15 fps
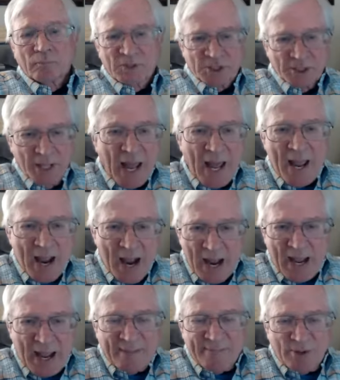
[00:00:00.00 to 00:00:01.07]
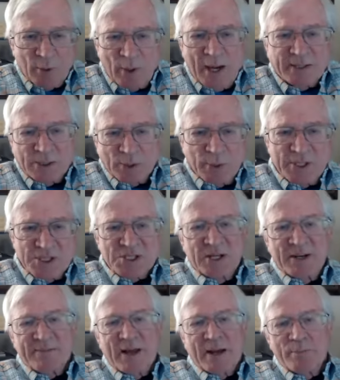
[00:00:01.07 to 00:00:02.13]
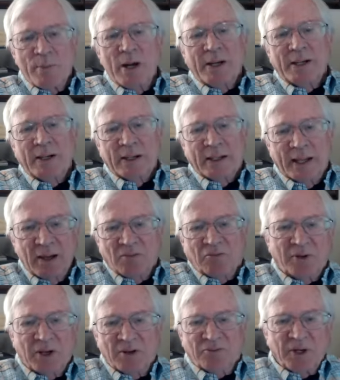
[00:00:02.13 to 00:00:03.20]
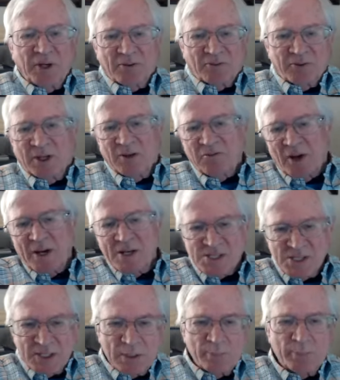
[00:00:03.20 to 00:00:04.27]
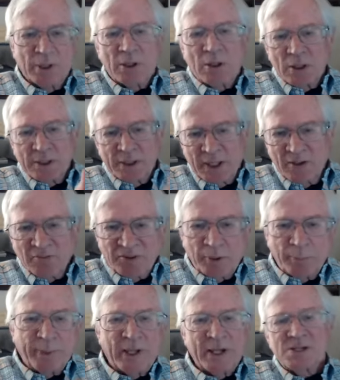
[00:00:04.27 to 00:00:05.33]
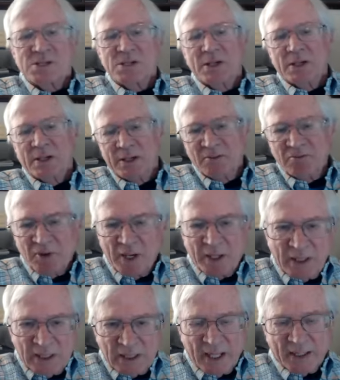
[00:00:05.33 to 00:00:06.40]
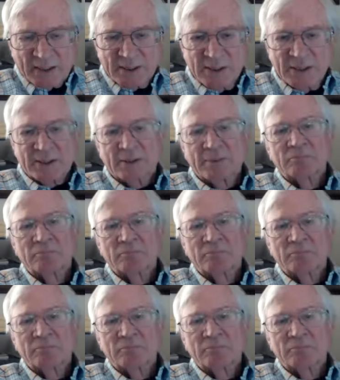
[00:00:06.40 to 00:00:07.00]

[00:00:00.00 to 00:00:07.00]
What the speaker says: today, I have the right to receive that money if I send a bill and if he pays it and if I collect it,